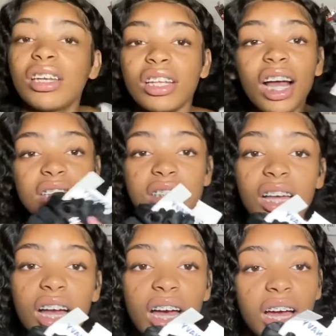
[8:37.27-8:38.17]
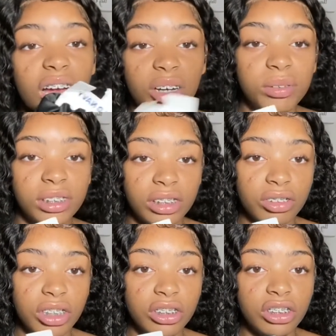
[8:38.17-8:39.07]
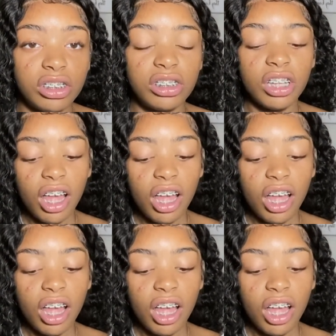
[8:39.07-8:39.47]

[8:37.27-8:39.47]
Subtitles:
Last thing I got was these scrunchies.